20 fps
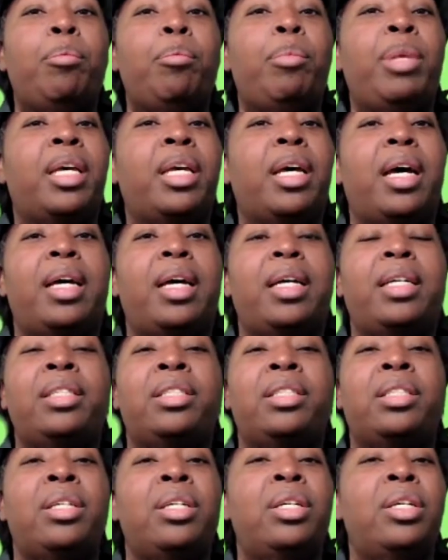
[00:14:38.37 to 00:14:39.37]

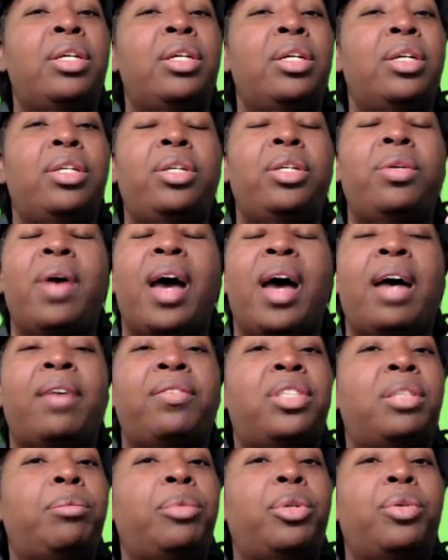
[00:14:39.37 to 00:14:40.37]
Because you
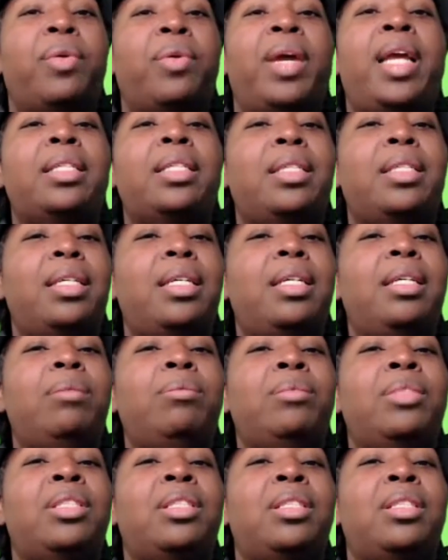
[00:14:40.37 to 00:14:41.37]
have some great
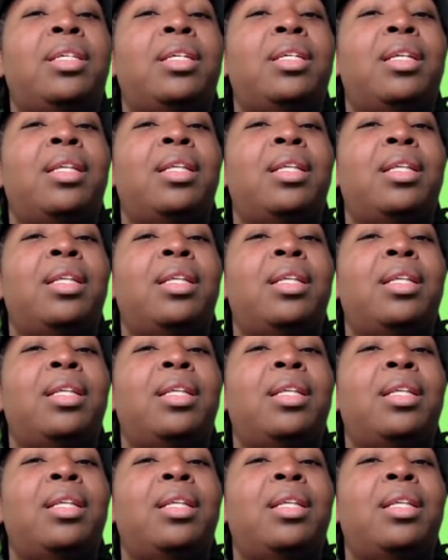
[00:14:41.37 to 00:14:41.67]
teams